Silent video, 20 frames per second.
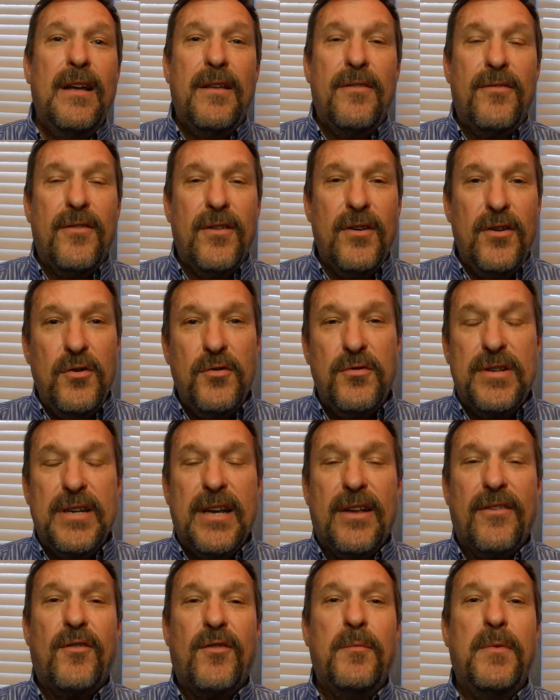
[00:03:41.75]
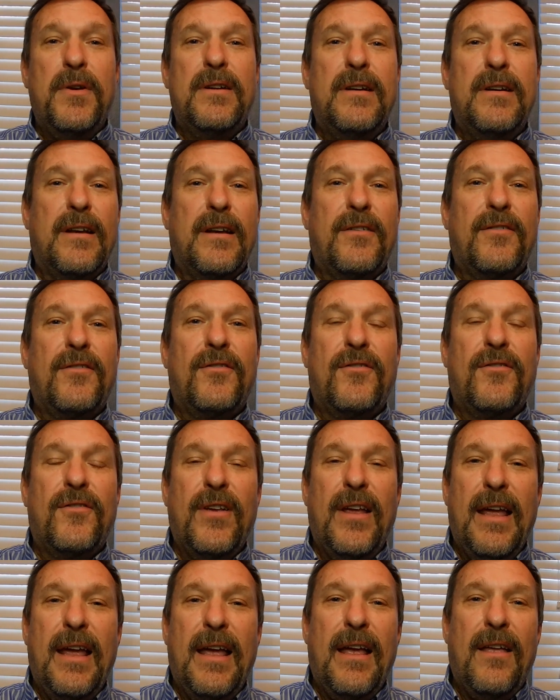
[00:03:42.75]
the New Testament texts
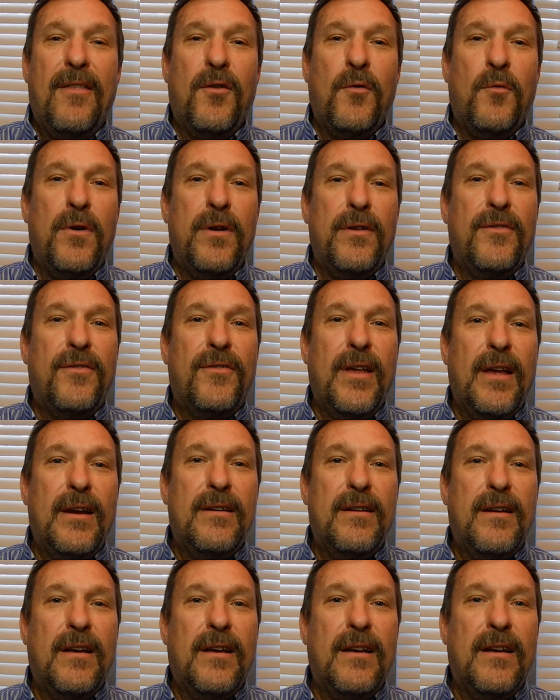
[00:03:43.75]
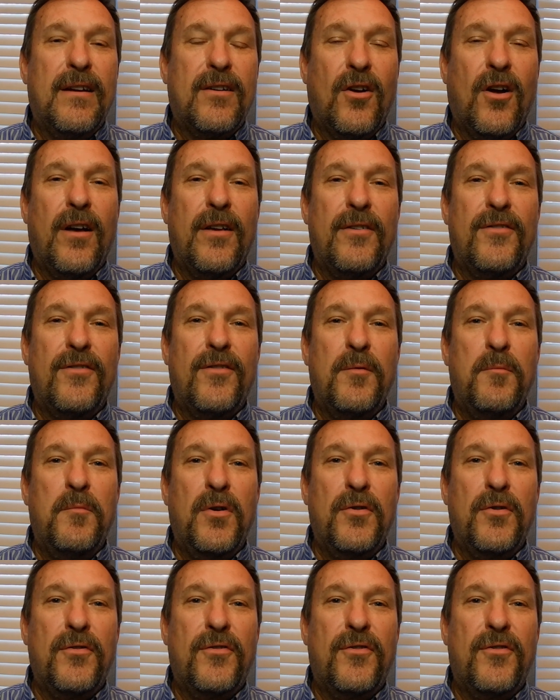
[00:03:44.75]
and the ones that cause the most